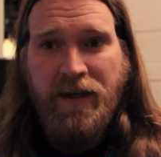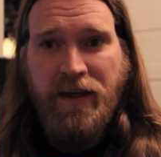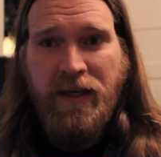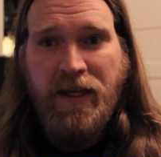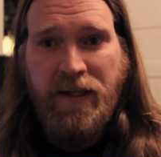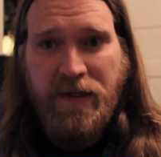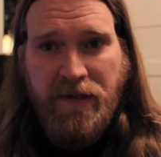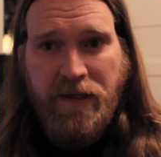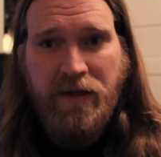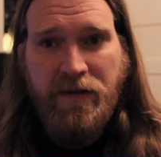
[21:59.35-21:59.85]

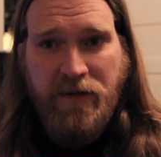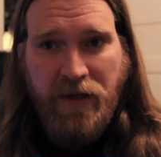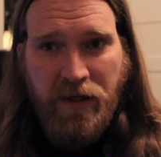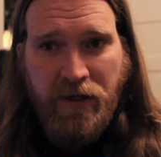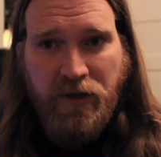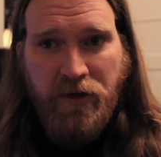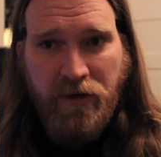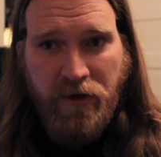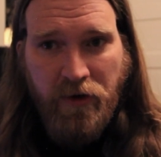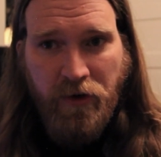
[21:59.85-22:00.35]
he's
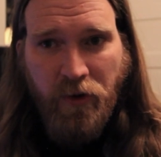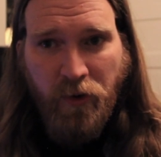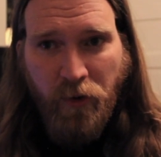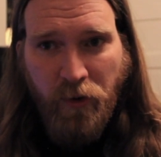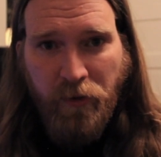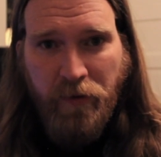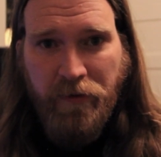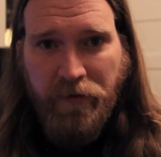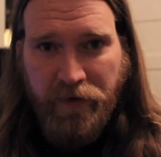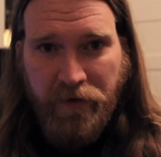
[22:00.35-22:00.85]
continued to
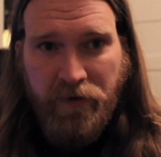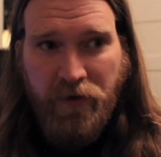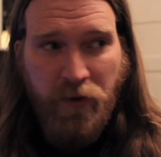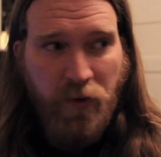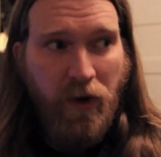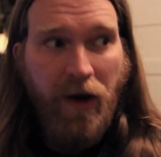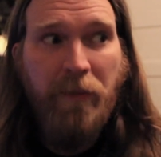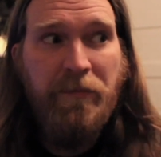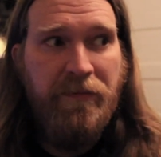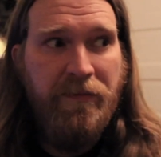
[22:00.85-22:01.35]
hold
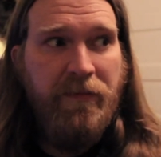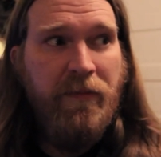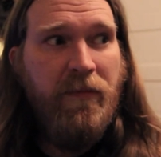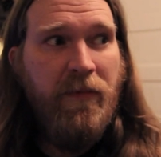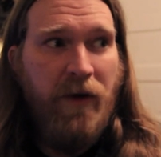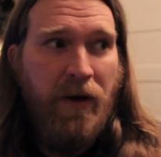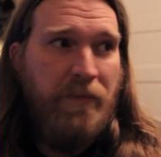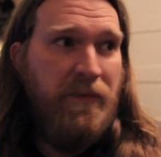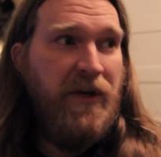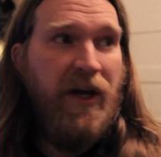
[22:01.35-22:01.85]
to
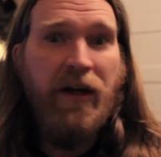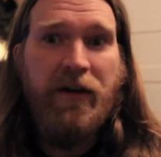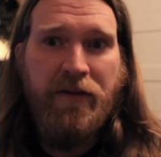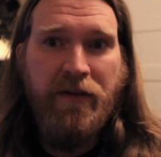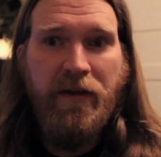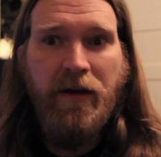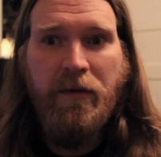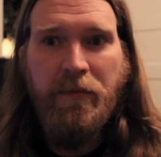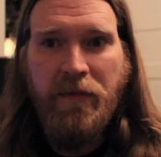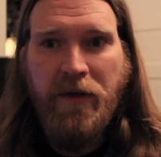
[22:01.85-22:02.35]
abduct
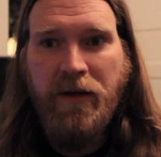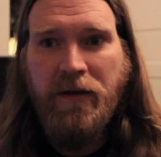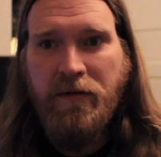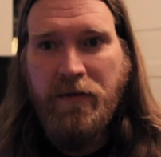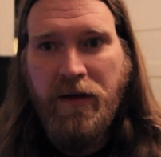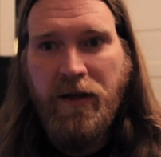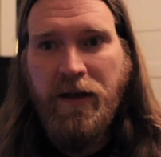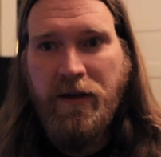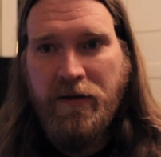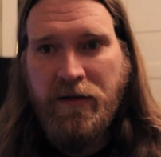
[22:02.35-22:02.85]
them
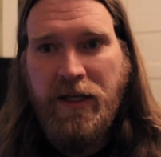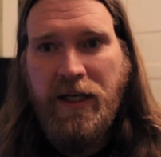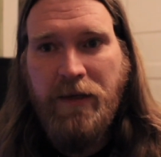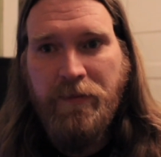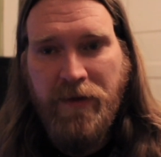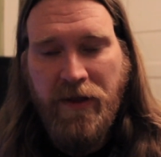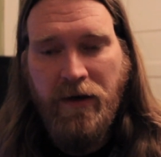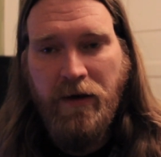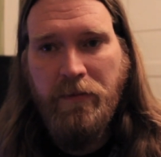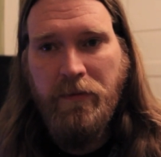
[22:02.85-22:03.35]
and
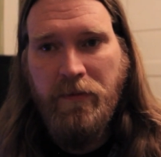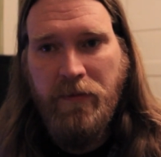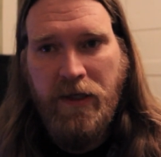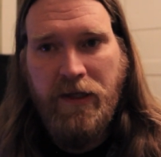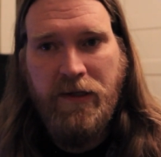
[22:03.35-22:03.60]
keep them